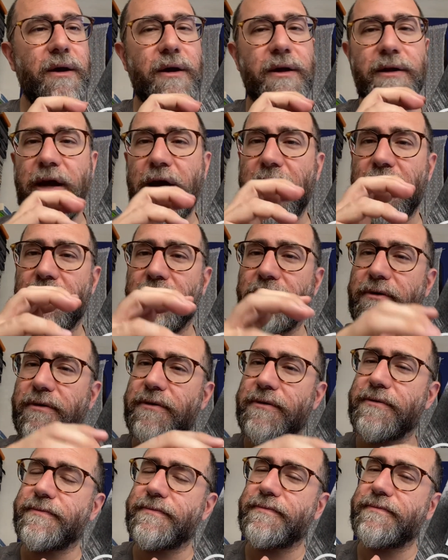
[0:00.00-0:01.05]
Now,
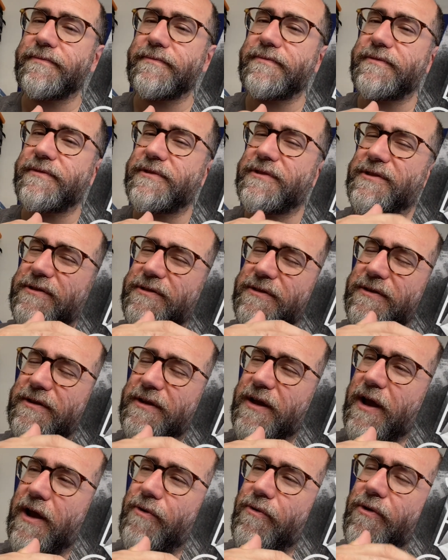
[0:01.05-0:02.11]

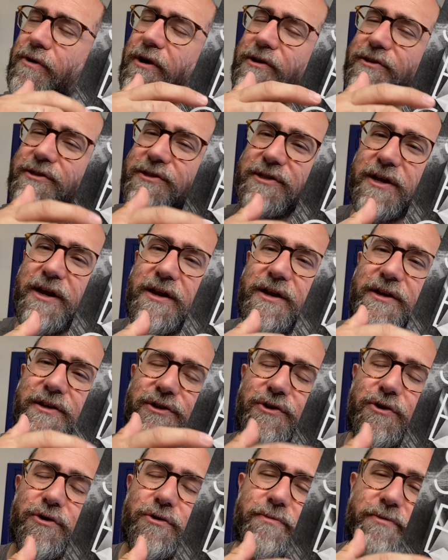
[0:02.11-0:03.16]
I will not say
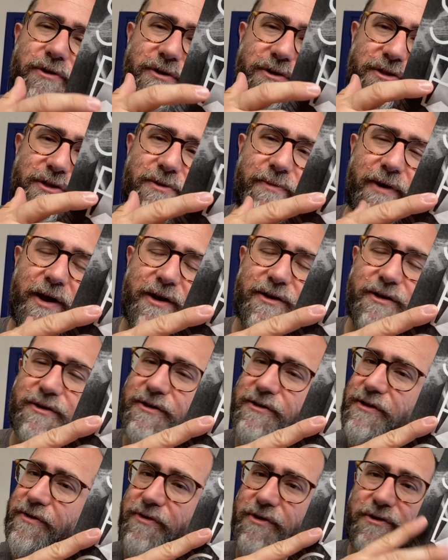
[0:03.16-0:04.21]
each notebook is
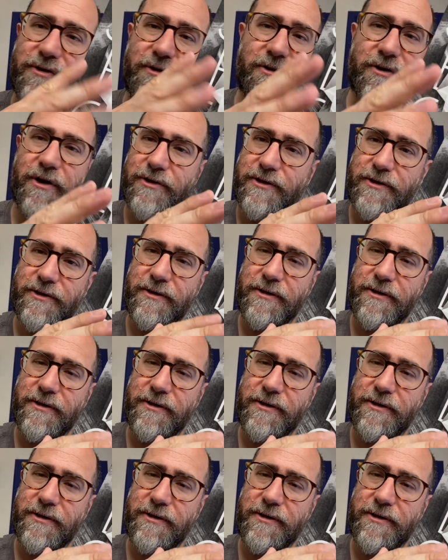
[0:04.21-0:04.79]
thematically different or not,